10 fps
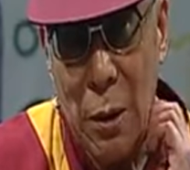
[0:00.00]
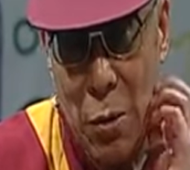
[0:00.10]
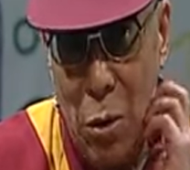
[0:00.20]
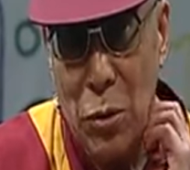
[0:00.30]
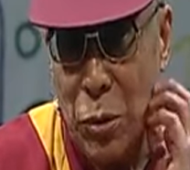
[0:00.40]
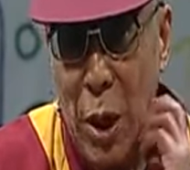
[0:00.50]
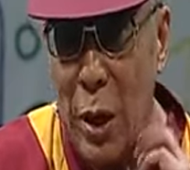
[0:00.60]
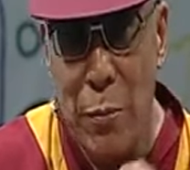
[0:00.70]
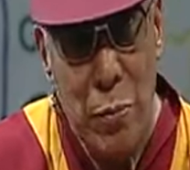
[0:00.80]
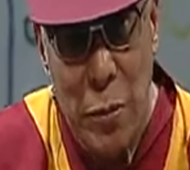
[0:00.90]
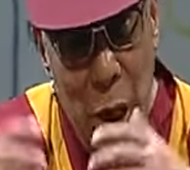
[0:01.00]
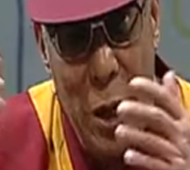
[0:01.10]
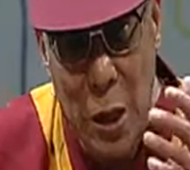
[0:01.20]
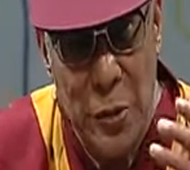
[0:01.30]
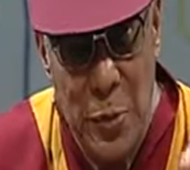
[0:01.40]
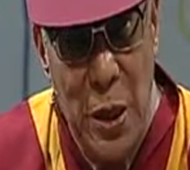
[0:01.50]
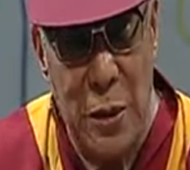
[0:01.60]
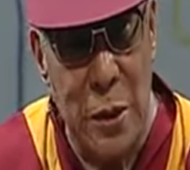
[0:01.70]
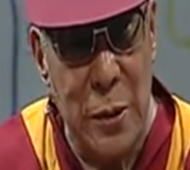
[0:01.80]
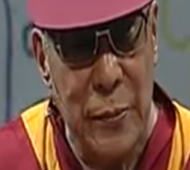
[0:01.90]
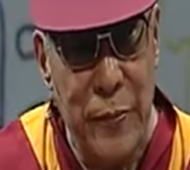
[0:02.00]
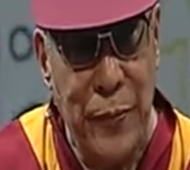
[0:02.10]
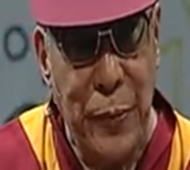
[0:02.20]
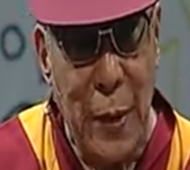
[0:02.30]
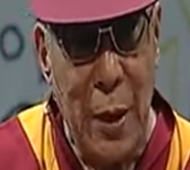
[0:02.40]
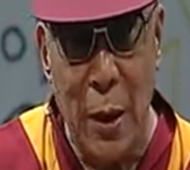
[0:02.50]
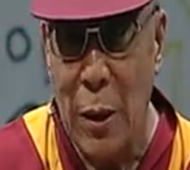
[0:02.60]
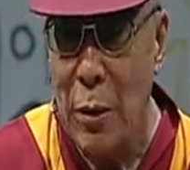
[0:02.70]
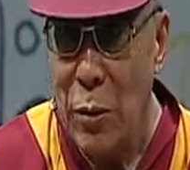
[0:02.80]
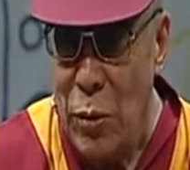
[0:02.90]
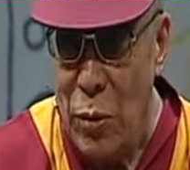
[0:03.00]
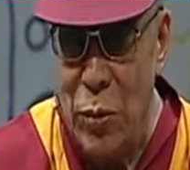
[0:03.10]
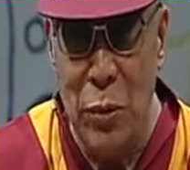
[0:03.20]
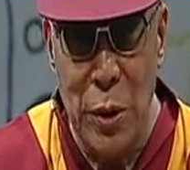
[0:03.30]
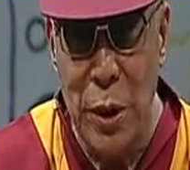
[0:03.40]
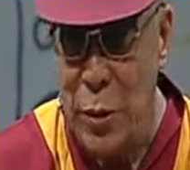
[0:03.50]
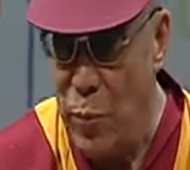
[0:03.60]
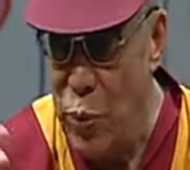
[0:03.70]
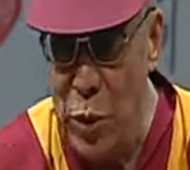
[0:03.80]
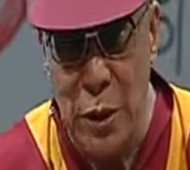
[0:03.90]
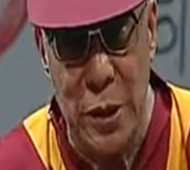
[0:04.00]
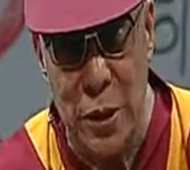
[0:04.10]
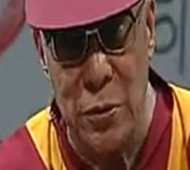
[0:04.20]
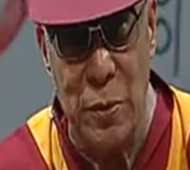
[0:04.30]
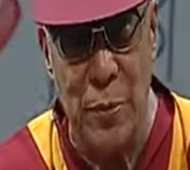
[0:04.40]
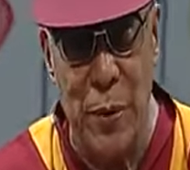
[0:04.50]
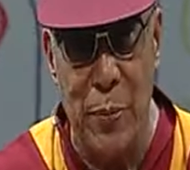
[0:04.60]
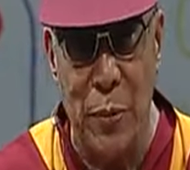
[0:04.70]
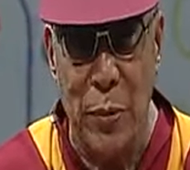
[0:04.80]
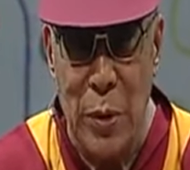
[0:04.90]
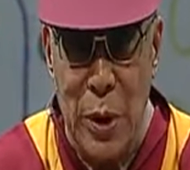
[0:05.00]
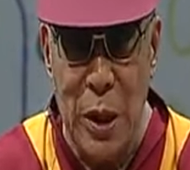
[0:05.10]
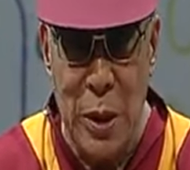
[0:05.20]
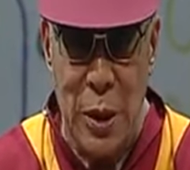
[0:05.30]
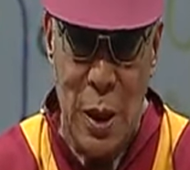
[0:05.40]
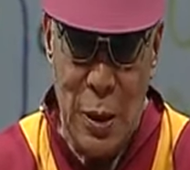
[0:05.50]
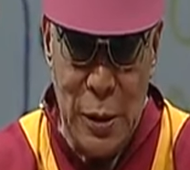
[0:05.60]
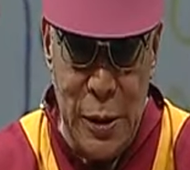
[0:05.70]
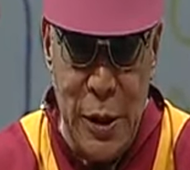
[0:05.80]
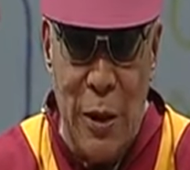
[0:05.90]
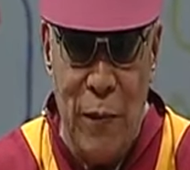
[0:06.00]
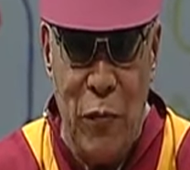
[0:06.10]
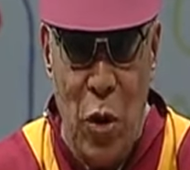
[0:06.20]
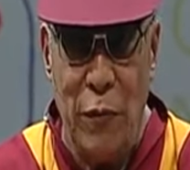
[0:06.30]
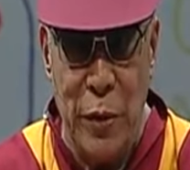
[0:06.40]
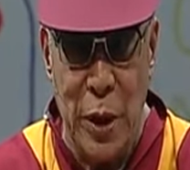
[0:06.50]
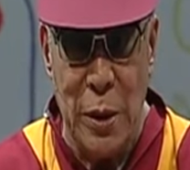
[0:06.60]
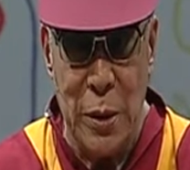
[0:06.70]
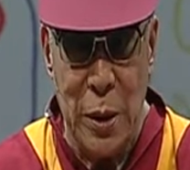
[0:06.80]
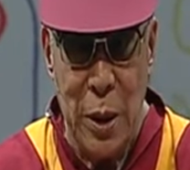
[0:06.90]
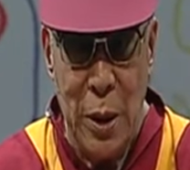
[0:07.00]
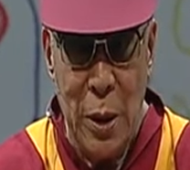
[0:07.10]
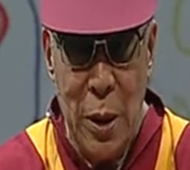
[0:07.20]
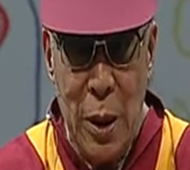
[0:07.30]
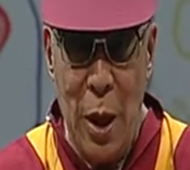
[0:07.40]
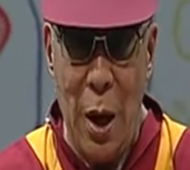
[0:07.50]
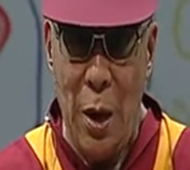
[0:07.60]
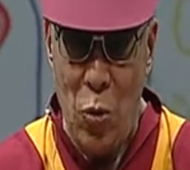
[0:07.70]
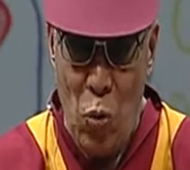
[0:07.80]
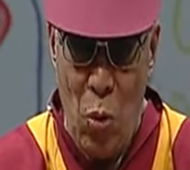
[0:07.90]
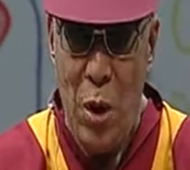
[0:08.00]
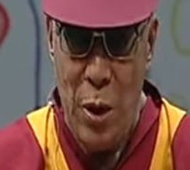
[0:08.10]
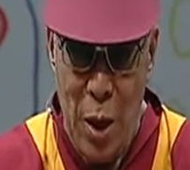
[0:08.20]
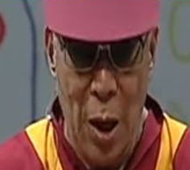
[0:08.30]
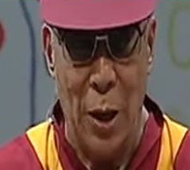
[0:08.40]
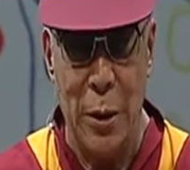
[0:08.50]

Also I, I express, uh, you need, poorer section of people need self-confidence and work hard.